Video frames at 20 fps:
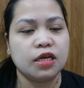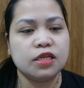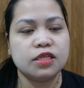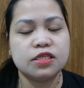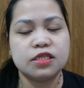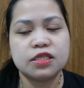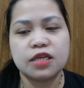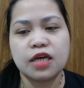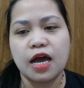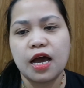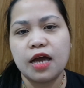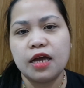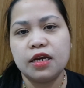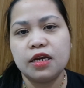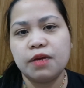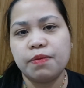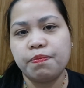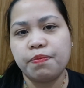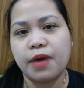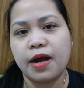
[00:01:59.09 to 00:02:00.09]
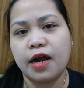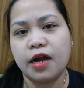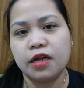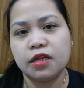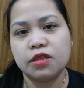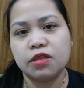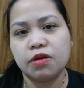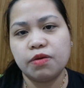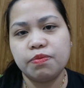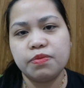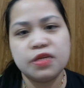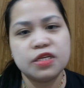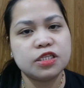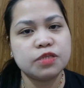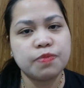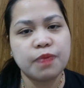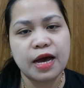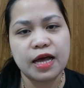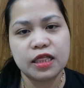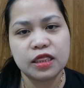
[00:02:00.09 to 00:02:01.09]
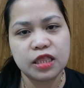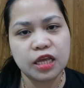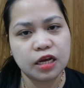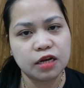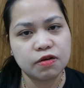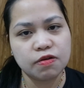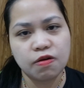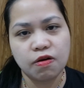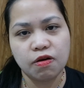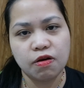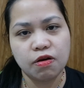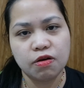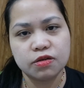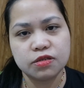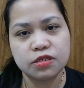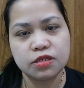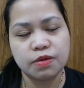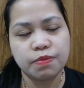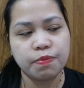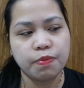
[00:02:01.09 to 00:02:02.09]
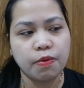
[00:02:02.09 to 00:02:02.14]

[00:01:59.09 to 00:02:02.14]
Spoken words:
it's kind of part of this bad technology